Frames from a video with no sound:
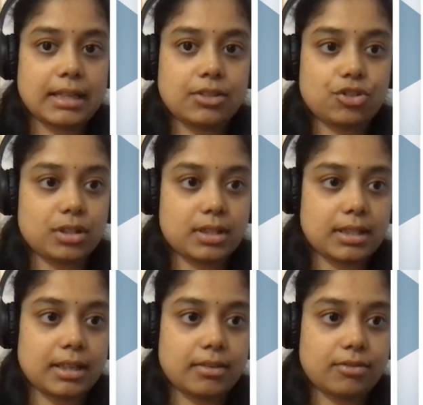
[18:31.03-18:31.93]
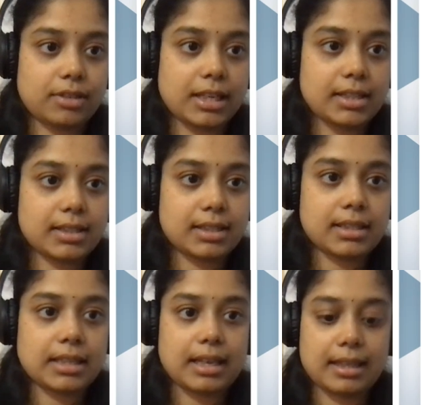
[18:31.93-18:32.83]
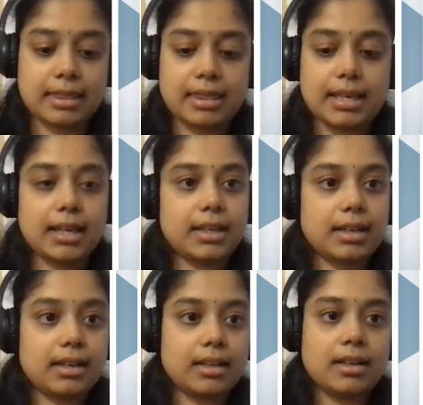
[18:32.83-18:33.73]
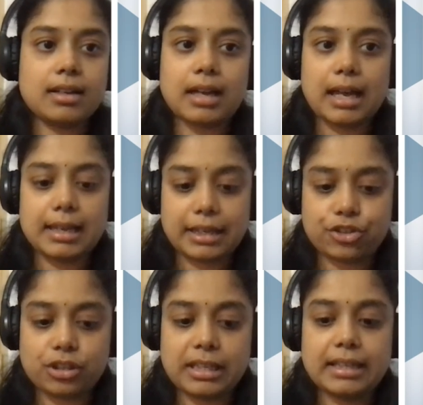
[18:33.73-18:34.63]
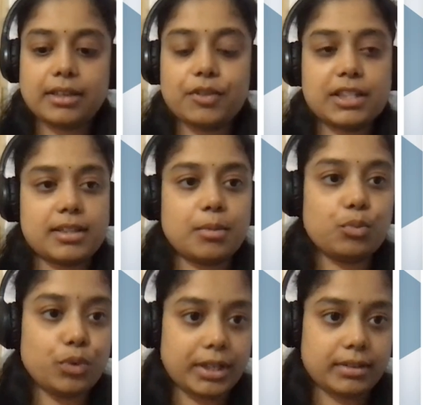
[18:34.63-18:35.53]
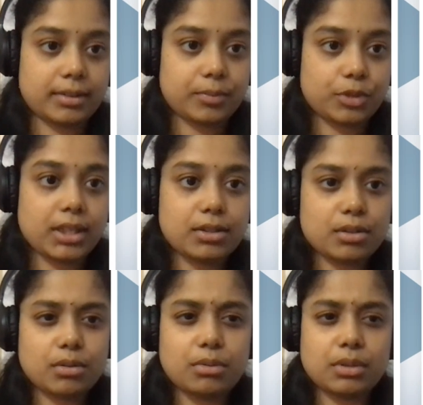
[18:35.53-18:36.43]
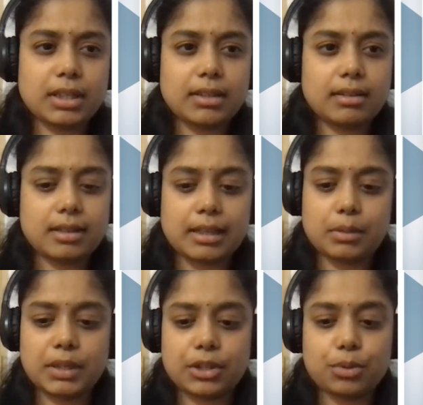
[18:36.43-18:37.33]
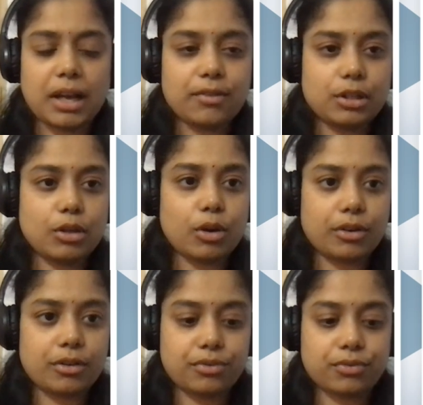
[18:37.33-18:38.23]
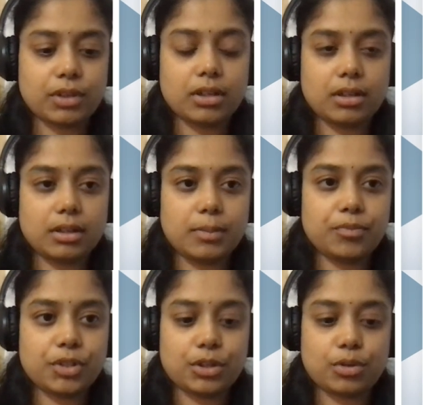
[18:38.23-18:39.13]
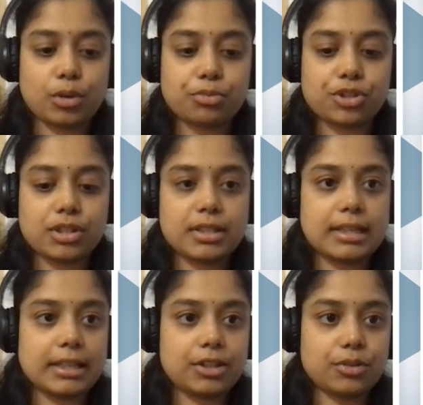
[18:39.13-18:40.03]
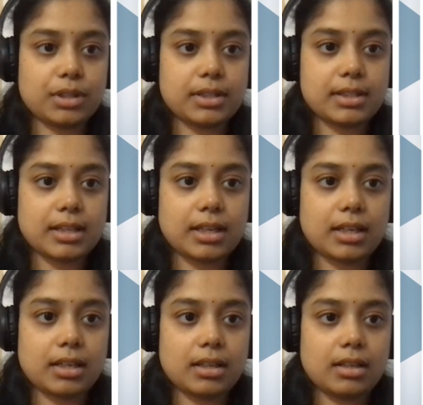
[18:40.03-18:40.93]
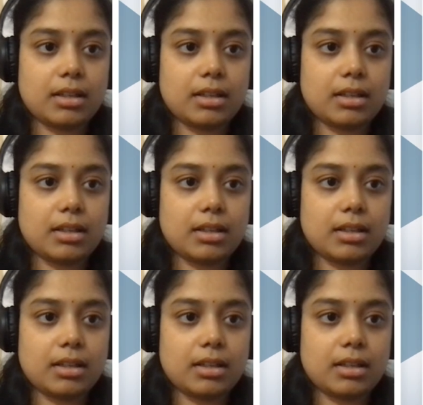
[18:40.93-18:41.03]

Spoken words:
I'll just say flex and then I'll actually give it some width, right? So in Tailwind, you have a lot of options like you can say,